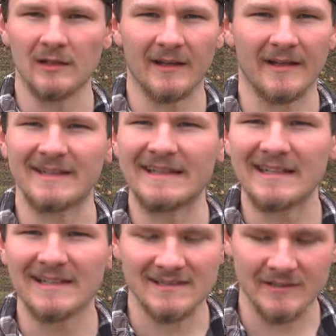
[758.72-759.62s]
like a
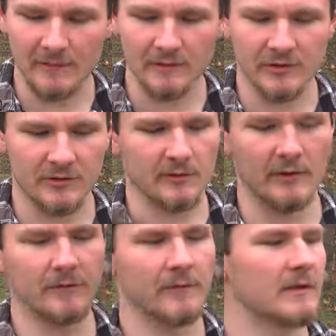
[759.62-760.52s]
D97
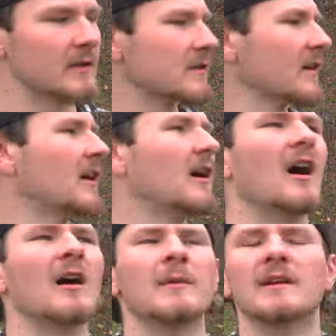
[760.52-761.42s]
string for this,
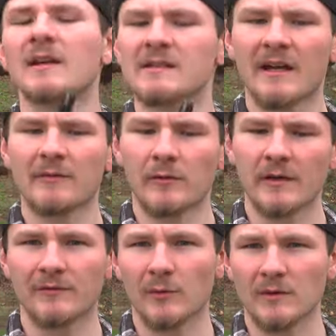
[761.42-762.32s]
it does have
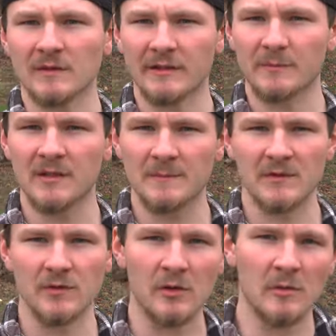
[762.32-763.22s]
reinforced limb tips,
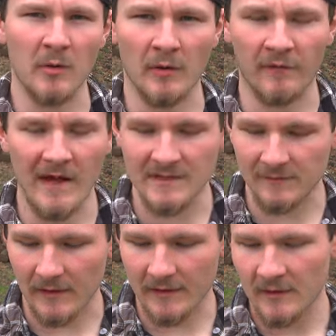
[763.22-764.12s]
so you can put a fast
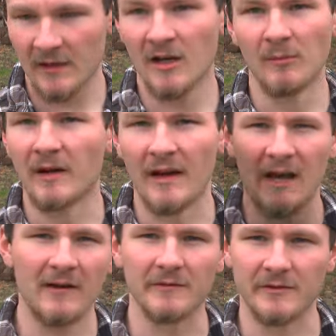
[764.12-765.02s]
flight, but
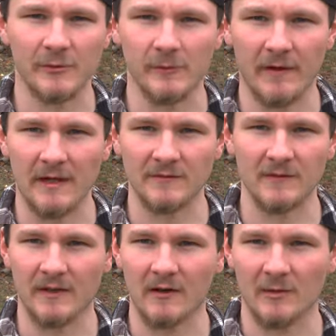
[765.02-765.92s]
I don't even shoot fast
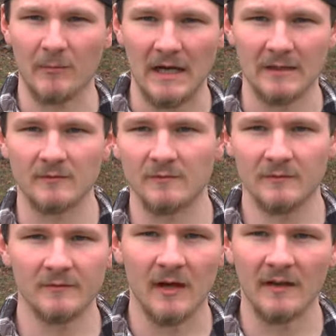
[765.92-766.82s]
flight on my
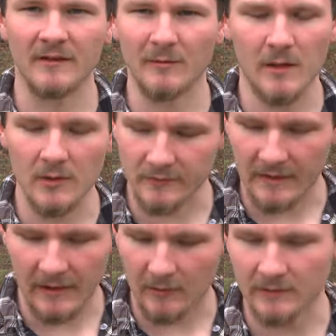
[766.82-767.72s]
hunting bows.
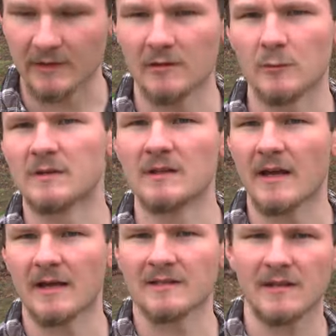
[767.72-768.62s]
I only use
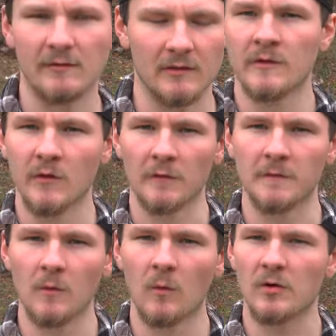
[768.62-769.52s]
D97. So if
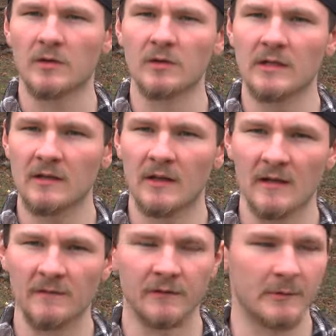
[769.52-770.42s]
you were to get
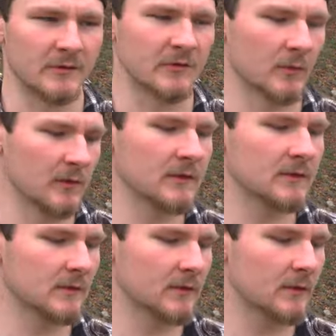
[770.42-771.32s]
a Flemish
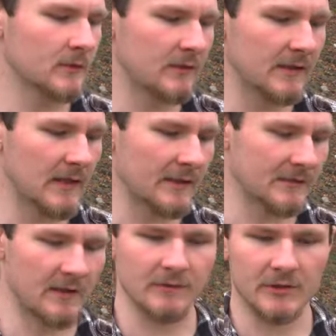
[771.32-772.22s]
twist
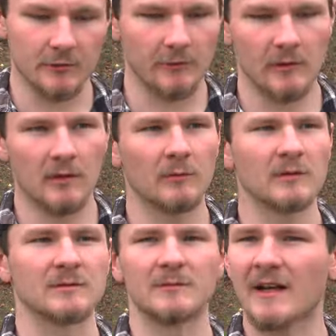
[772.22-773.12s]
D97 string
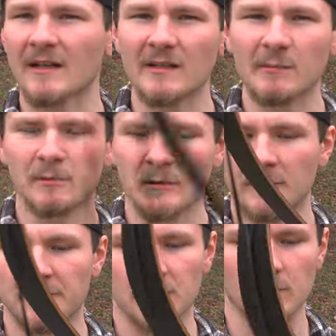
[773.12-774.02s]
with some Dyneema
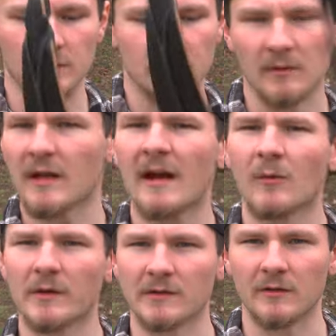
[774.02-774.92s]
puffs or some cat
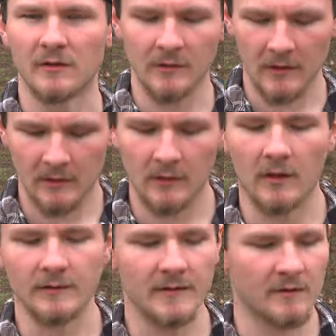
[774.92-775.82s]
whiskers
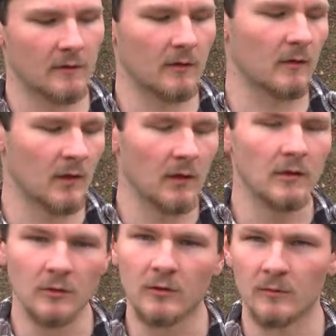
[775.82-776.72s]
on this thing,
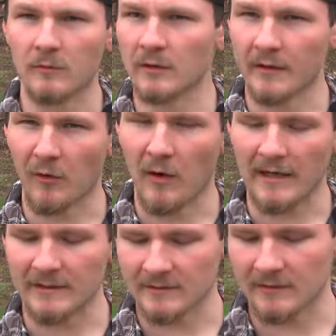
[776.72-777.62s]
you could really
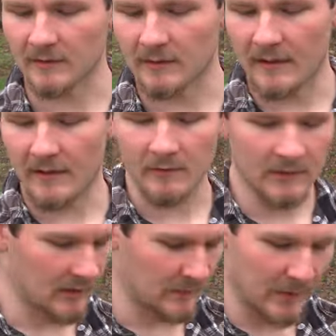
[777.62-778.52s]
quieten this thing down,
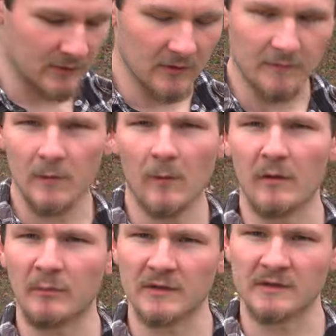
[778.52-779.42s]
especially if you were
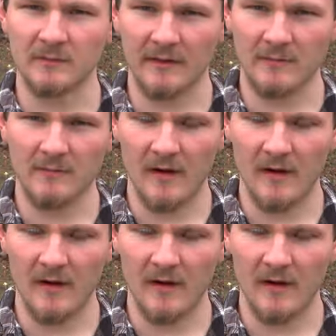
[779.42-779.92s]
to put some limb